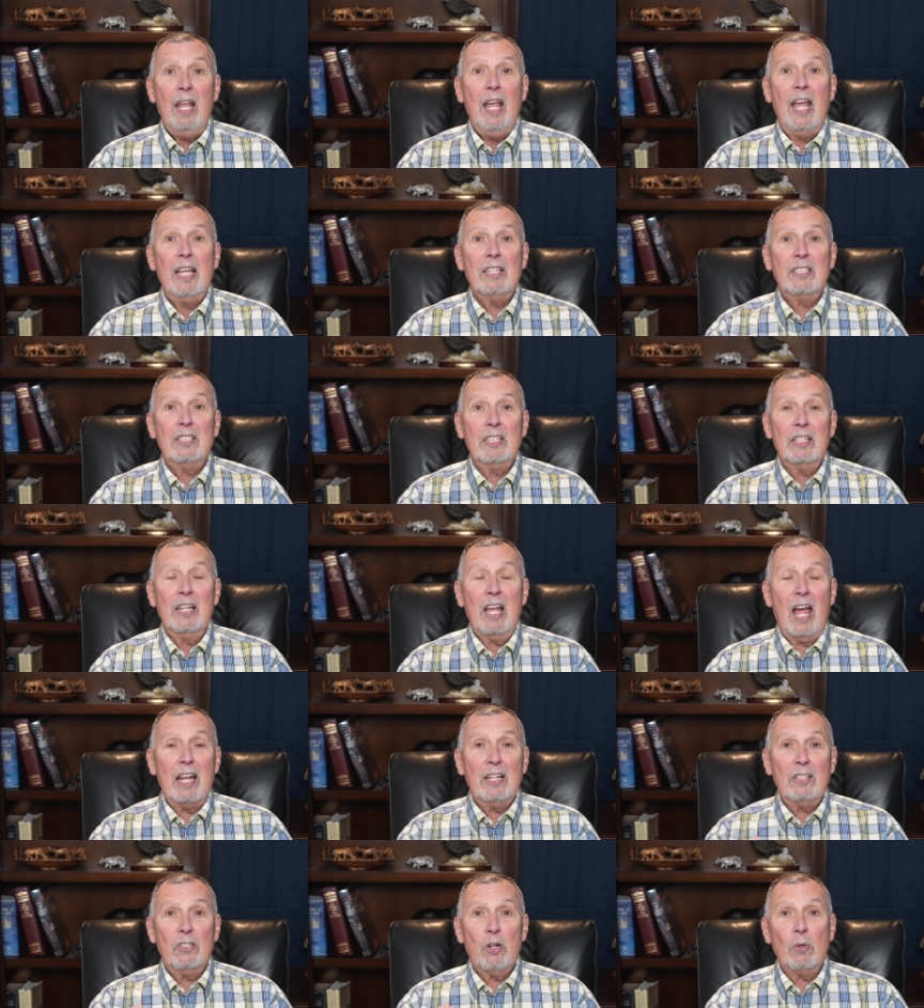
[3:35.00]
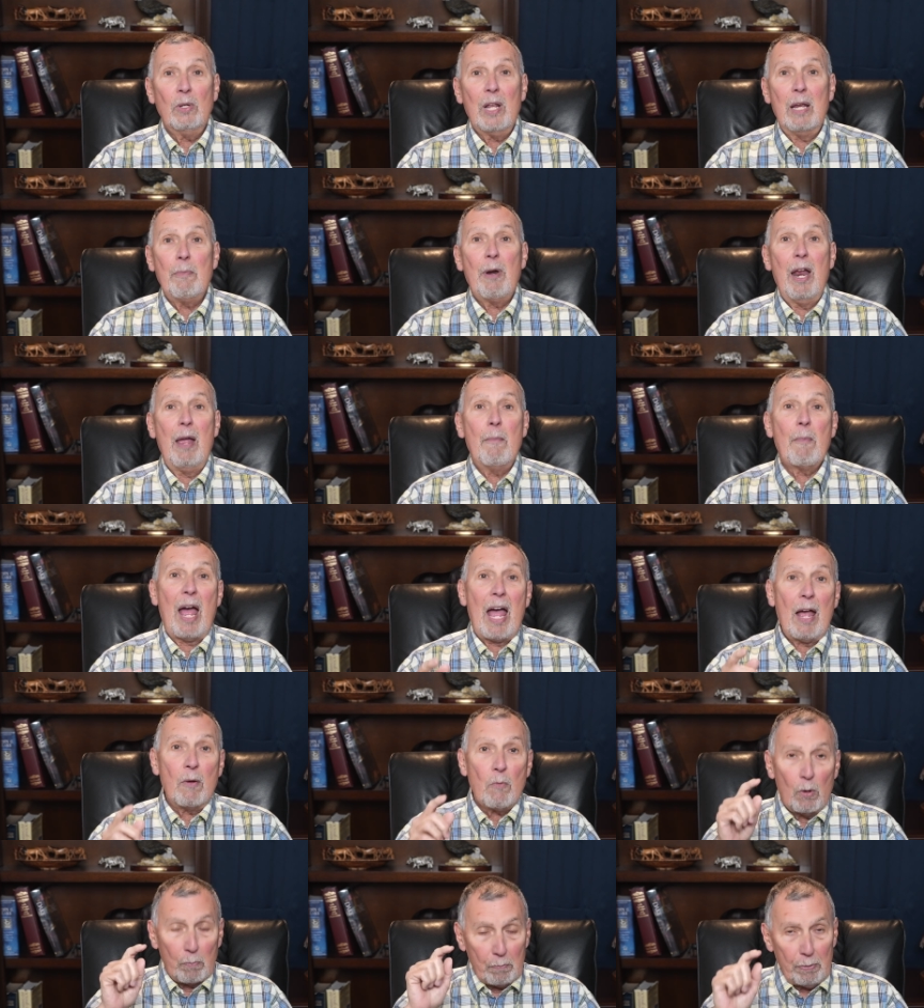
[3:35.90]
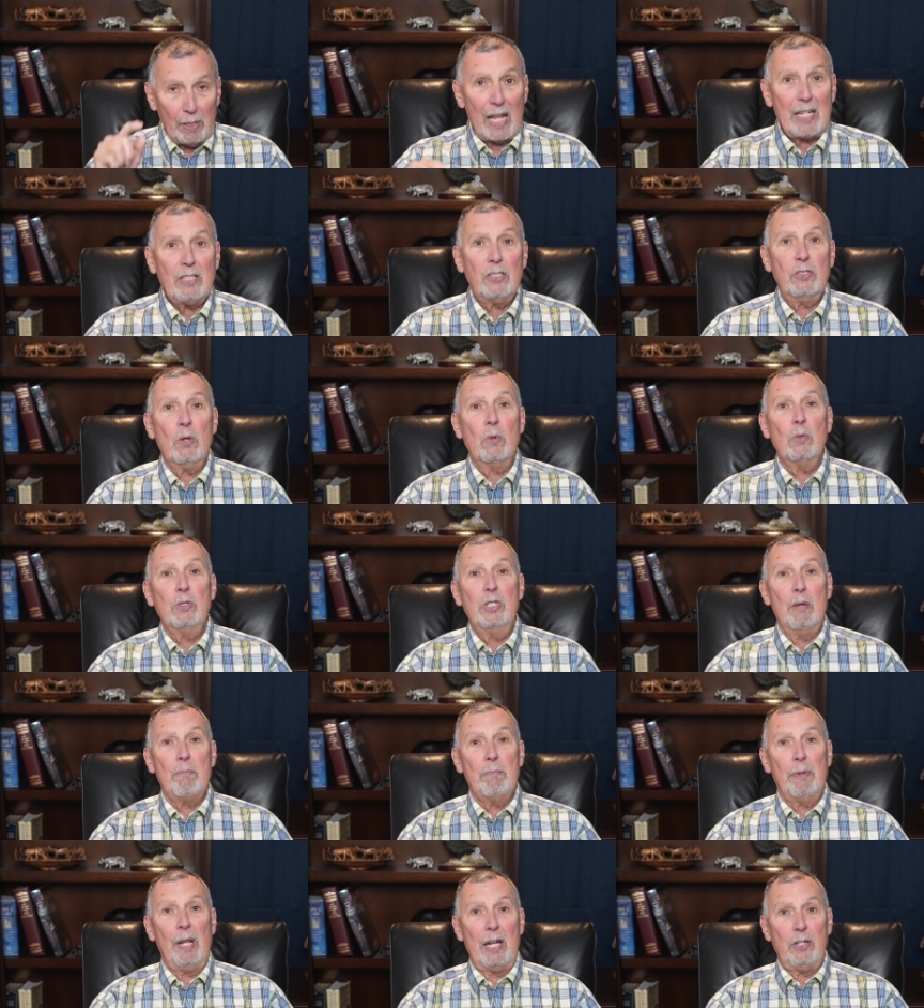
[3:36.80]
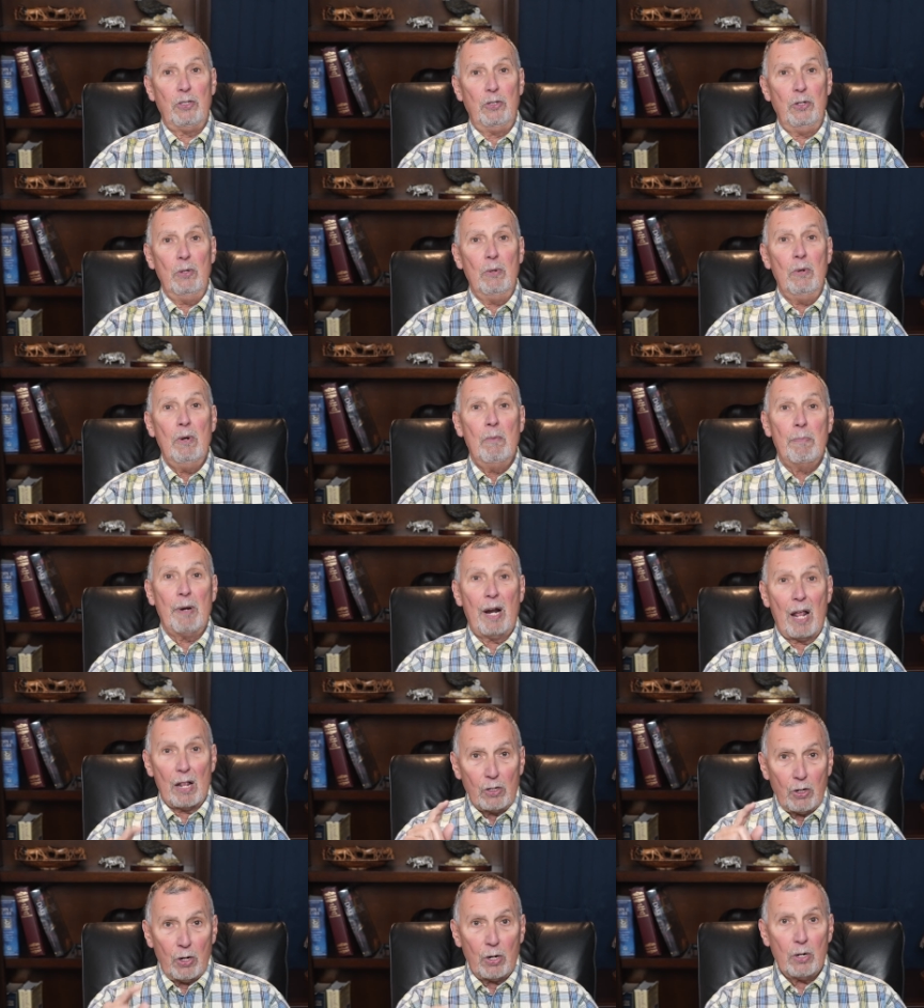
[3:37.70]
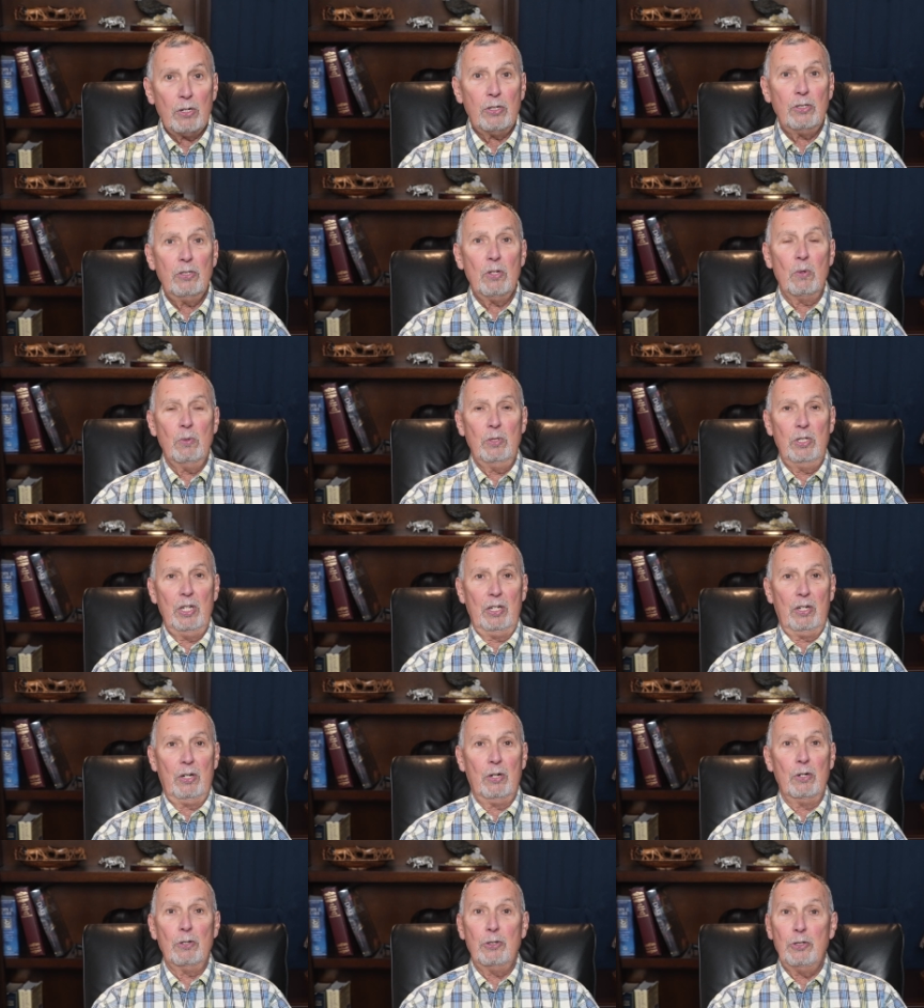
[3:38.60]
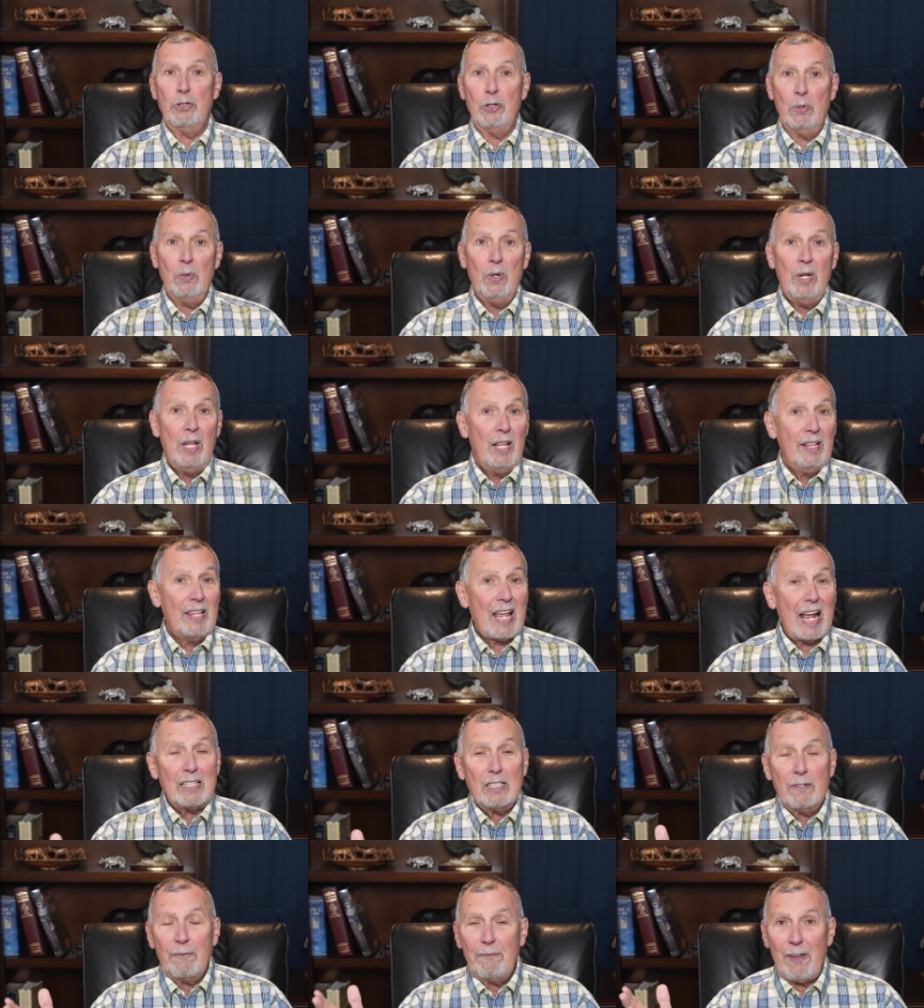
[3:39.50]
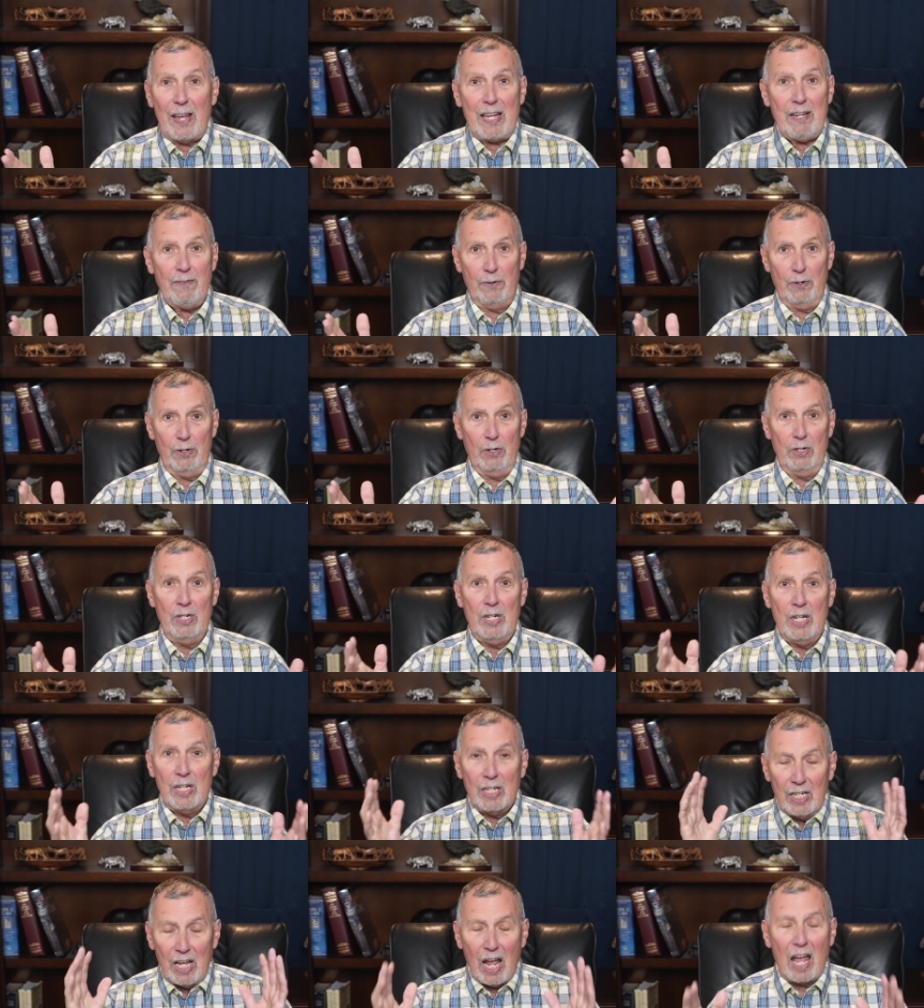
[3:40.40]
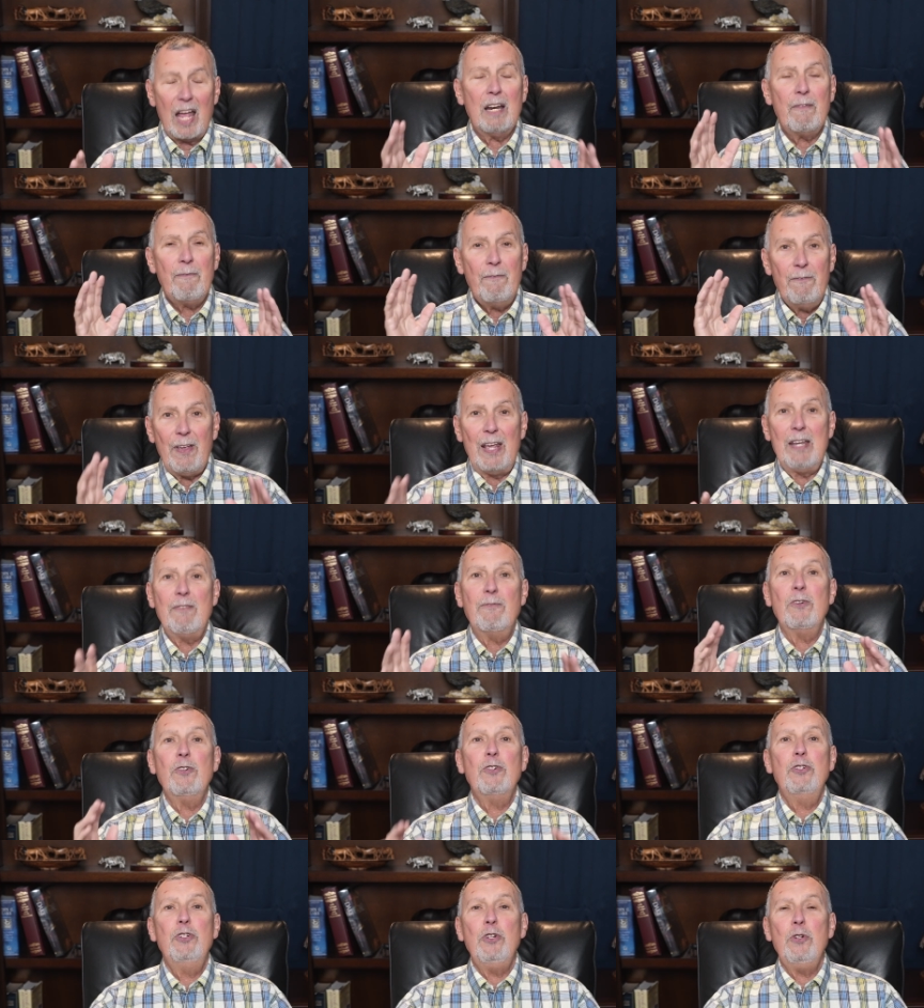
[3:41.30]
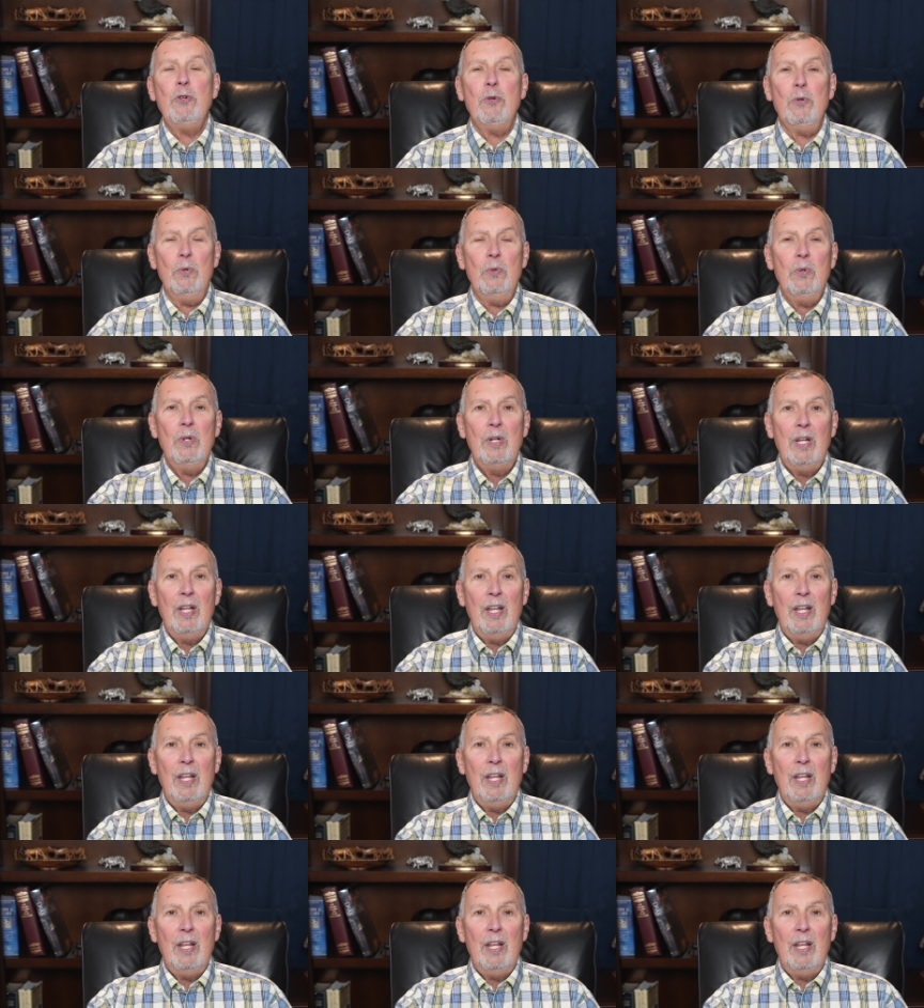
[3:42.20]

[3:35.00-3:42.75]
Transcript: It's God told Abraham, I will bless those that bless you, but I'll curse those that curse you. That's favor. God favors you.